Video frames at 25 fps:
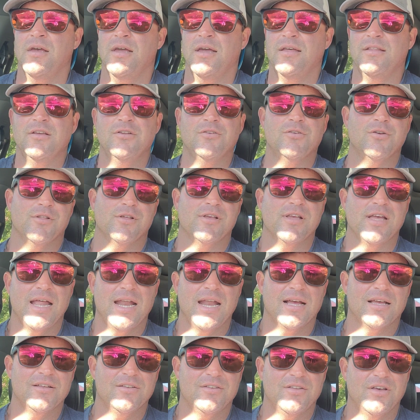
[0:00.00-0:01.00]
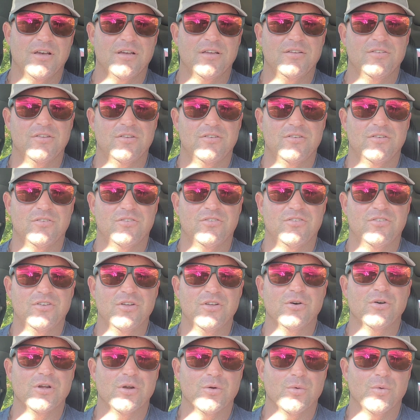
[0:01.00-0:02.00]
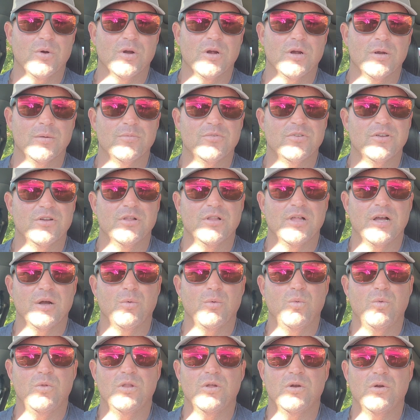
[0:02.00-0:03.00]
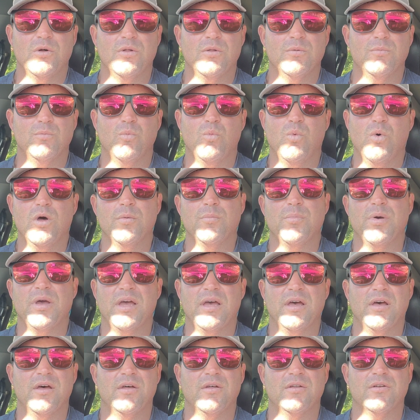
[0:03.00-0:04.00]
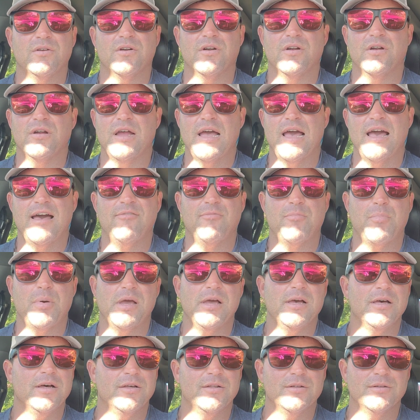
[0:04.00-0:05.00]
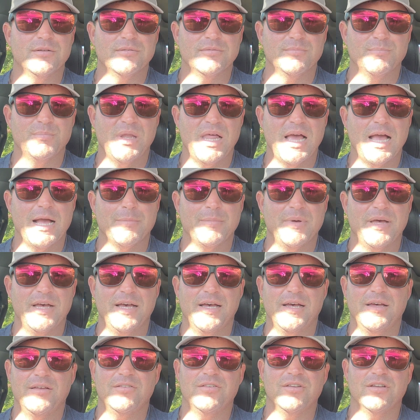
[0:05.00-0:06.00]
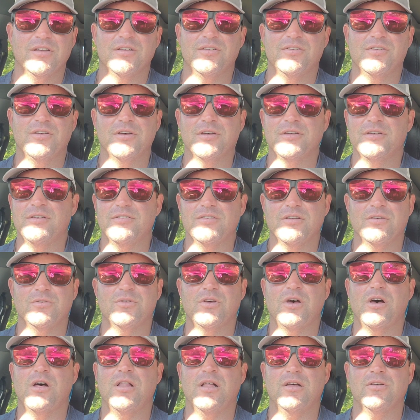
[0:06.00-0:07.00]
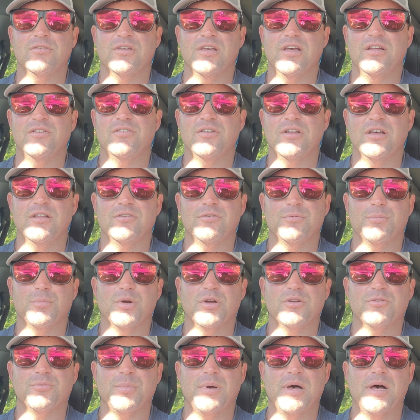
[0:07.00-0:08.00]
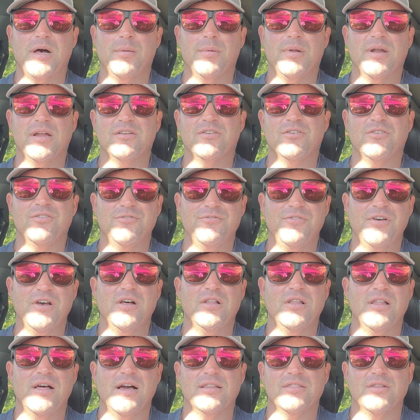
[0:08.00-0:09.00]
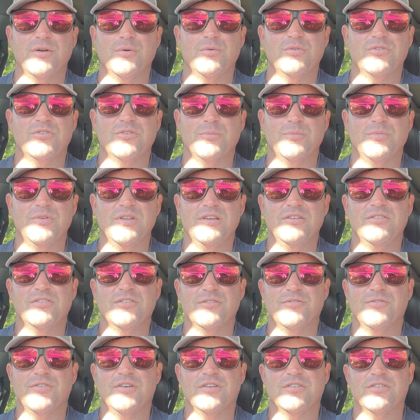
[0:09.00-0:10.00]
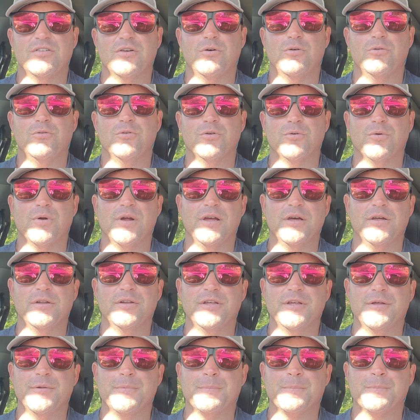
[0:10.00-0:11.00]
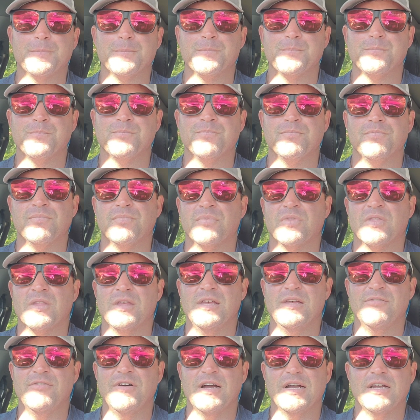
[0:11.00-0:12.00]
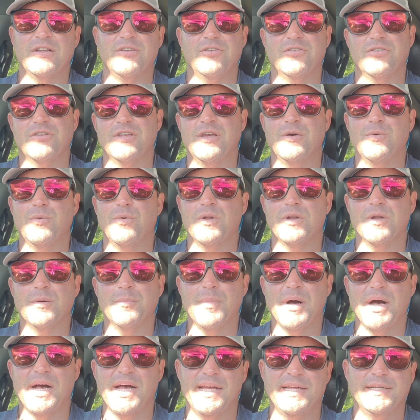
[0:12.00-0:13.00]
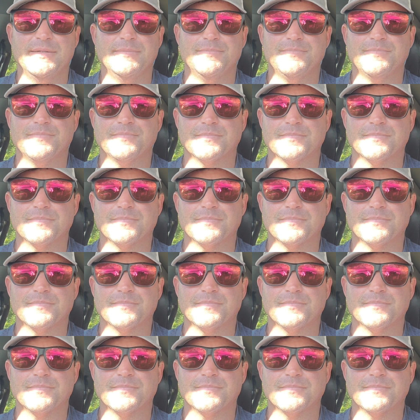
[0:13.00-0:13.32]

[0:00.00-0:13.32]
And these are the kind of Kentuckies that just steal your worms, you know, like little one pound or half pound black bass and Kentuckies. That was all I was catching out of this brush pile, but I just felt like there was some decent fish holding around it if I could just get one to bite.